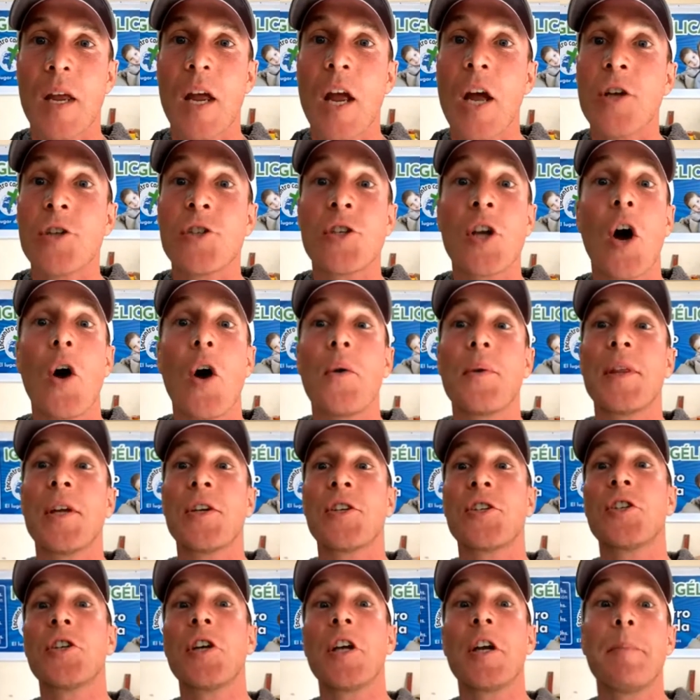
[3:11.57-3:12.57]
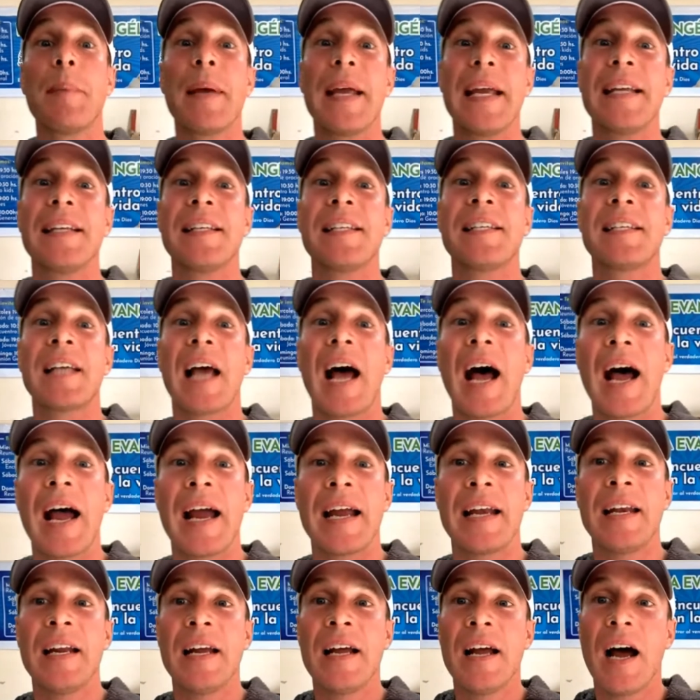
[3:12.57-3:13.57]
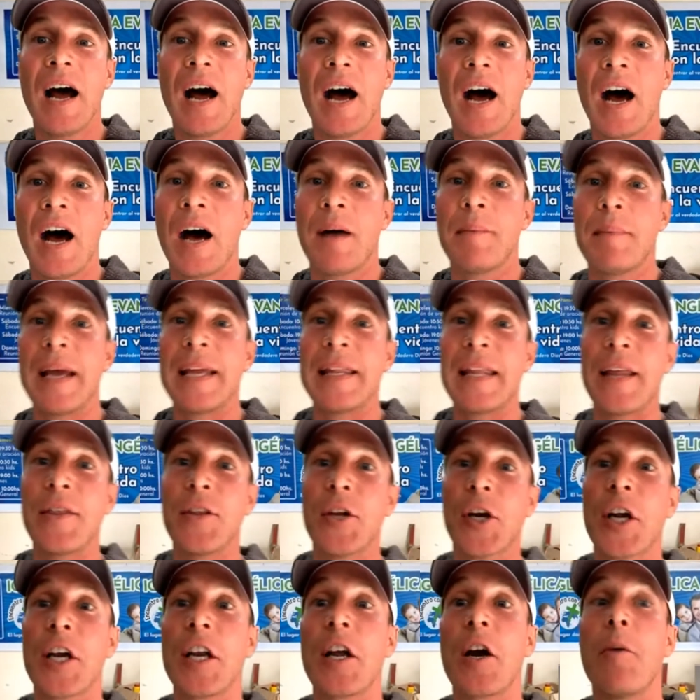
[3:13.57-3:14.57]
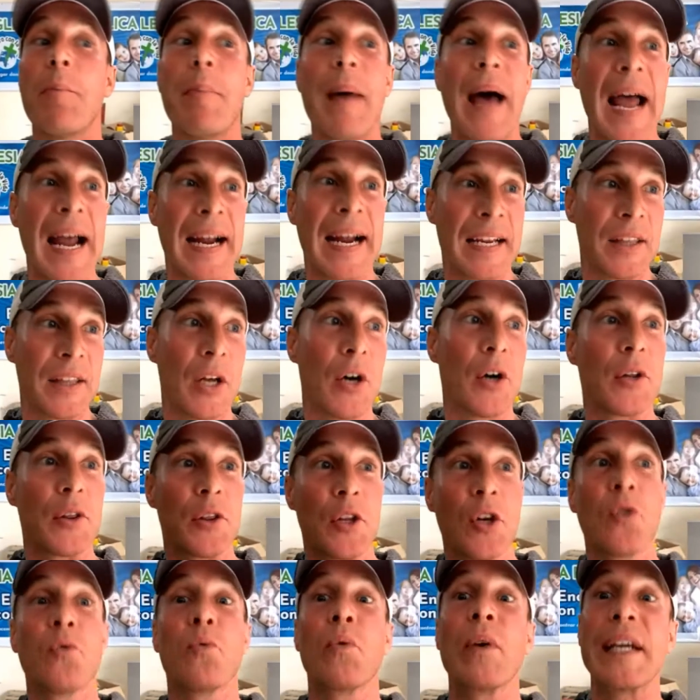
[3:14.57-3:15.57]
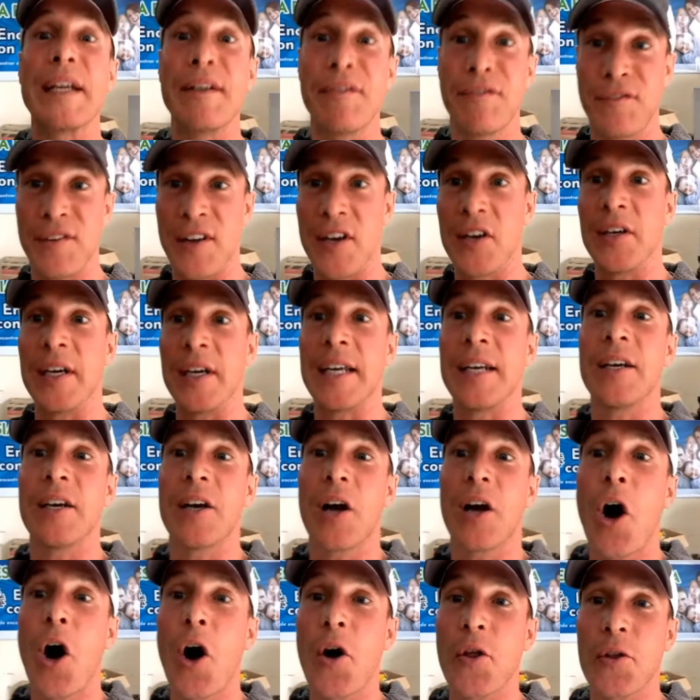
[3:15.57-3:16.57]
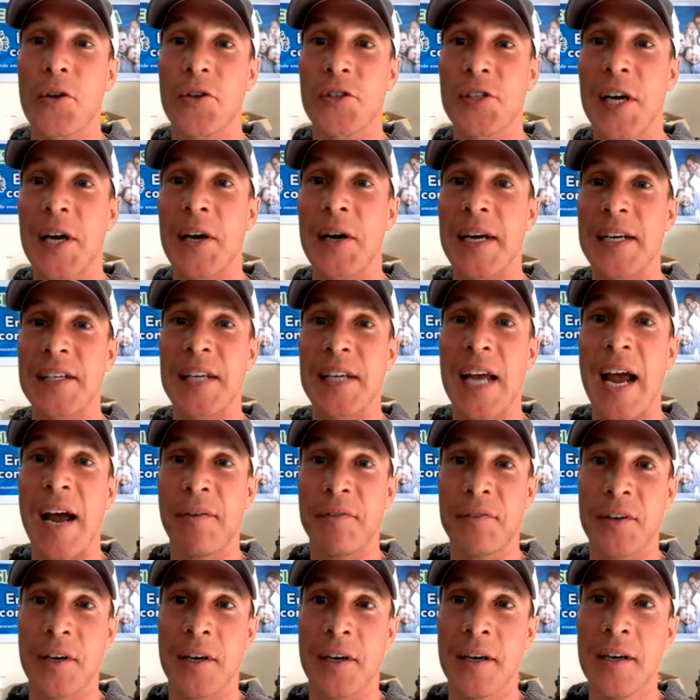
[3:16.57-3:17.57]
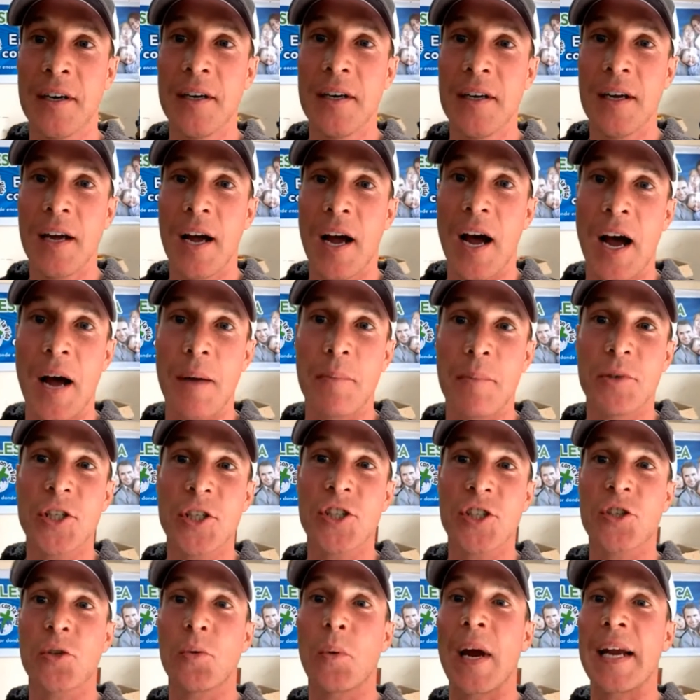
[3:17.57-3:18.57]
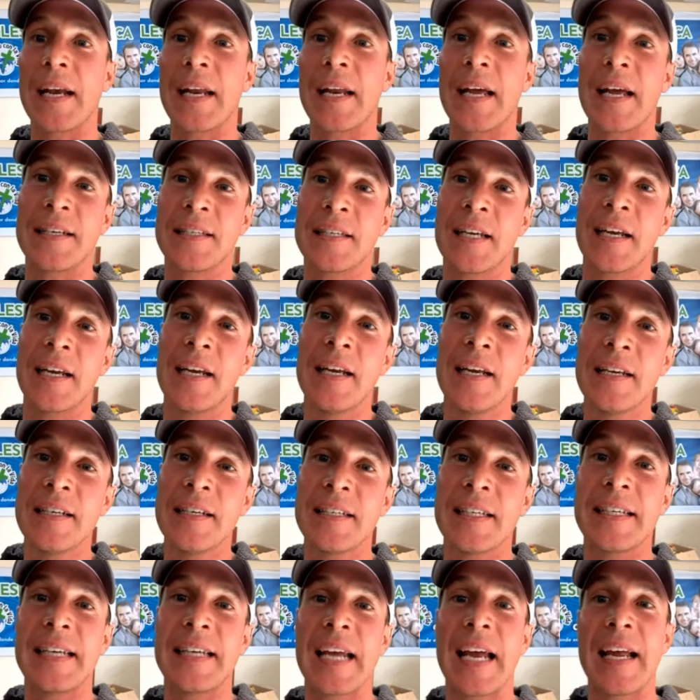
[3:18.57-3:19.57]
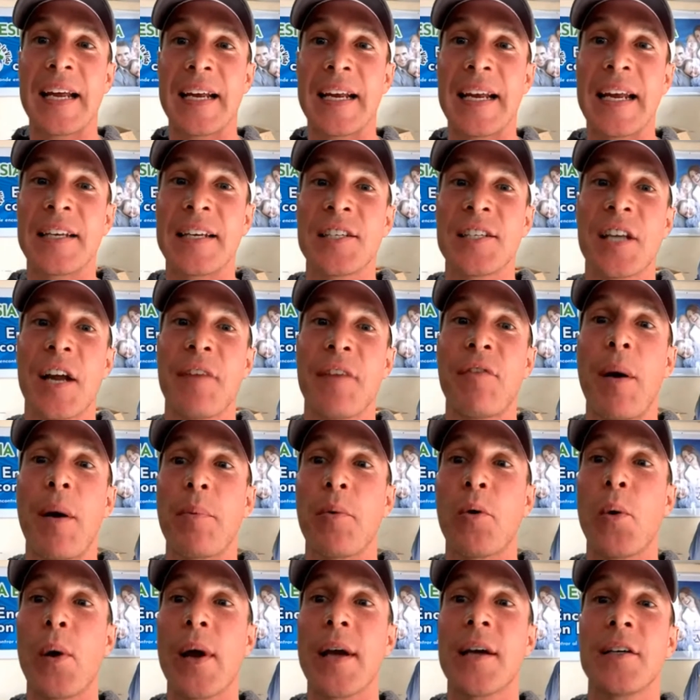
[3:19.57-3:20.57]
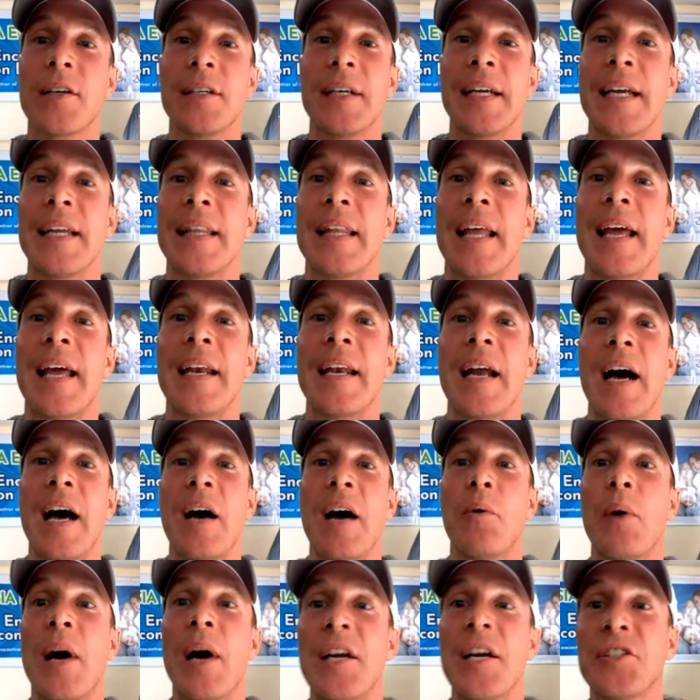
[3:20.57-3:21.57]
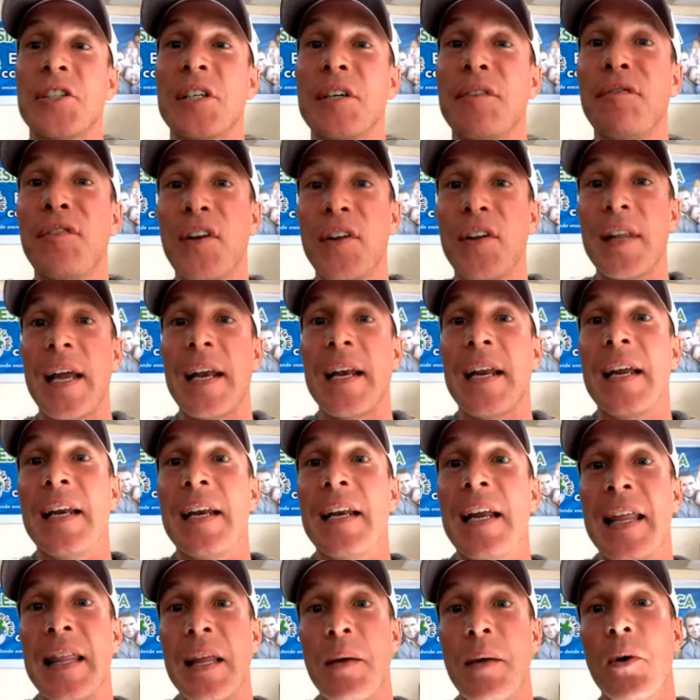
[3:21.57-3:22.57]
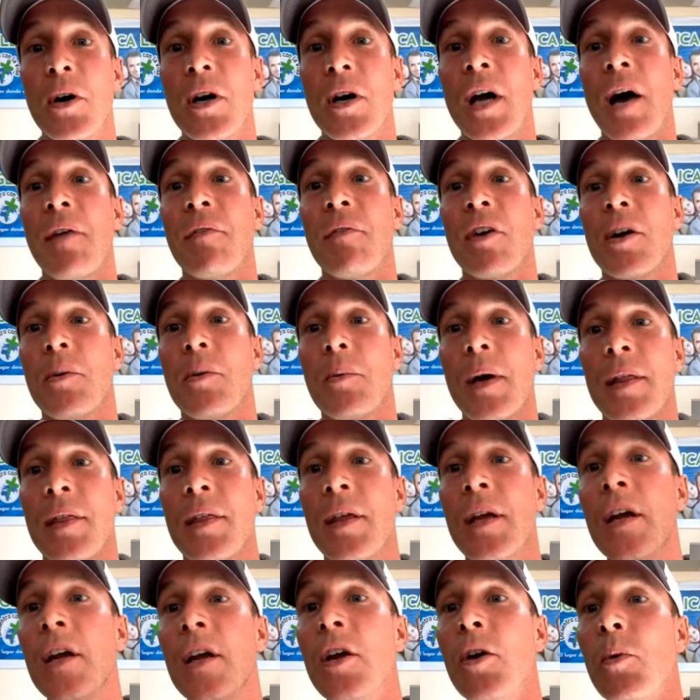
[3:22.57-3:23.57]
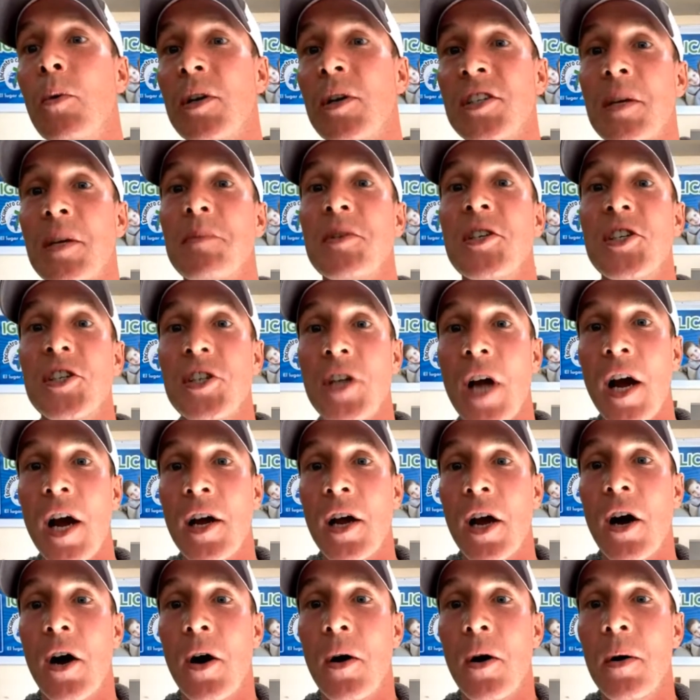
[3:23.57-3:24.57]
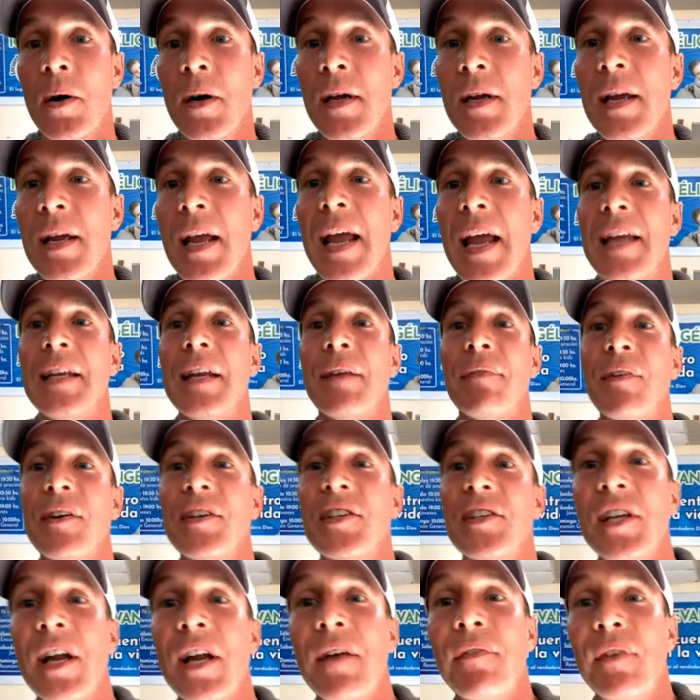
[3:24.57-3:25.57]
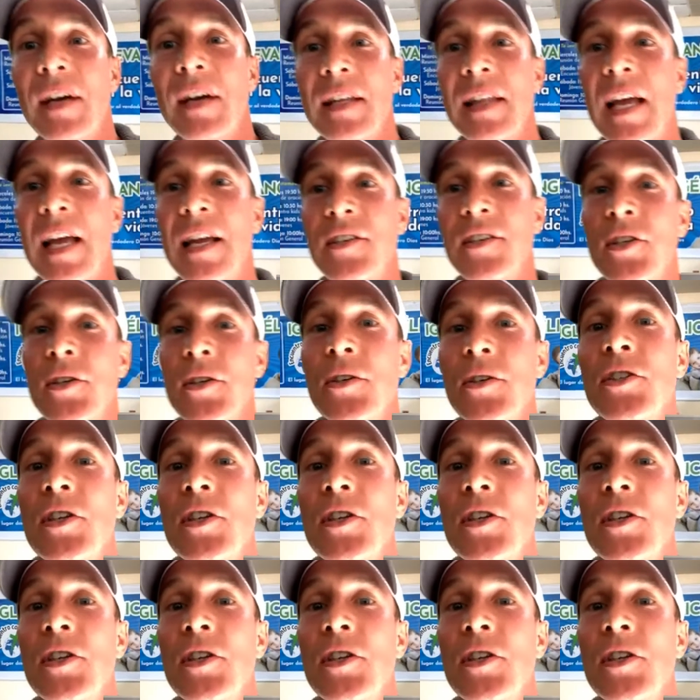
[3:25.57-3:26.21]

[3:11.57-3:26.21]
So there's a little bit inside, and then they're going to go back and they'll refill in all those areas after. Just a way to get stuff up quickly, and then we'll actually fill that in, and then we'll cover it with some stucco and different stuff like that too.